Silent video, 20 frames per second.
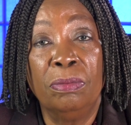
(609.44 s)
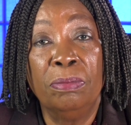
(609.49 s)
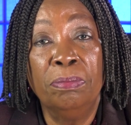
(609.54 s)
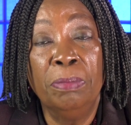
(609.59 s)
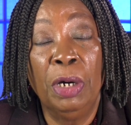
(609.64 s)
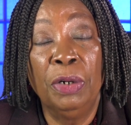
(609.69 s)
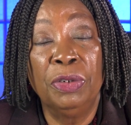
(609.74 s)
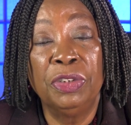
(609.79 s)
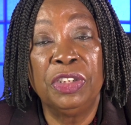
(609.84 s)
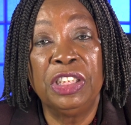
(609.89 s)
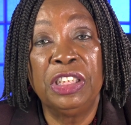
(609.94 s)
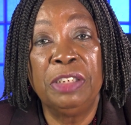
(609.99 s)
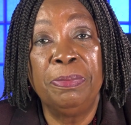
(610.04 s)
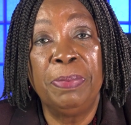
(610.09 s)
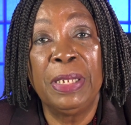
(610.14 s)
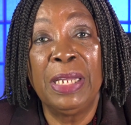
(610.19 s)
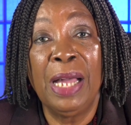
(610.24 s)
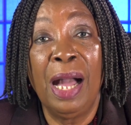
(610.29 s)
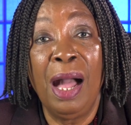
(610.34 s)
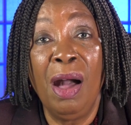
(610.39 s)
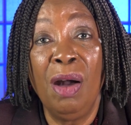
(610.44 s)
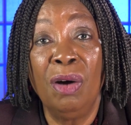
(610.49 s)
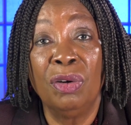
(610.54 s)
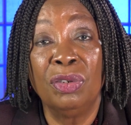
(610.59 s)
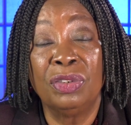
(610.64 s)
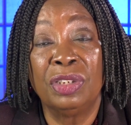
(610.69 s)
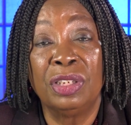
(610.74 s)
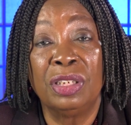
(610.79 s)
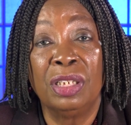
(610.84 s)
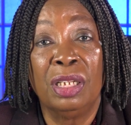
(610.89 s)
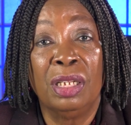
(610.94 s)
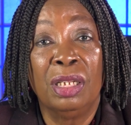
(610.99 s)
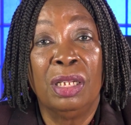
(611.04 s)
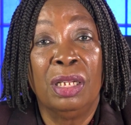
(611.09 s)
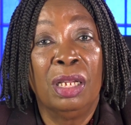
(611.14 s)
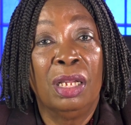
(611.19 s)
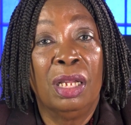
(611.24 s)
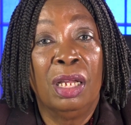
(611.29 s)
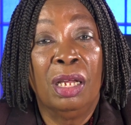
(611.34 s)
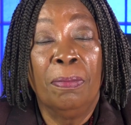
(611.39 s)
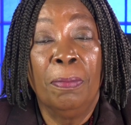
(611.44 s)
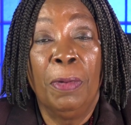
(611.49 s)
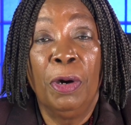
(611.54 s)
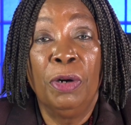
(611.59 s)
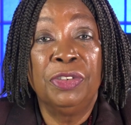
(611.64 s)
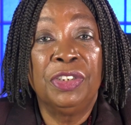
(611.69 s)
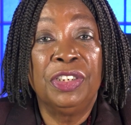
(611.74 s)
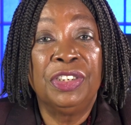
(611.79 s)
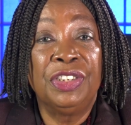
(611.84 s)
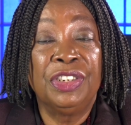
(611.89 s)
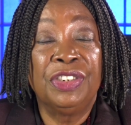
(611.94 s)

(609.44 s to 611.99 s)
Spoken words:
Moses, because Moses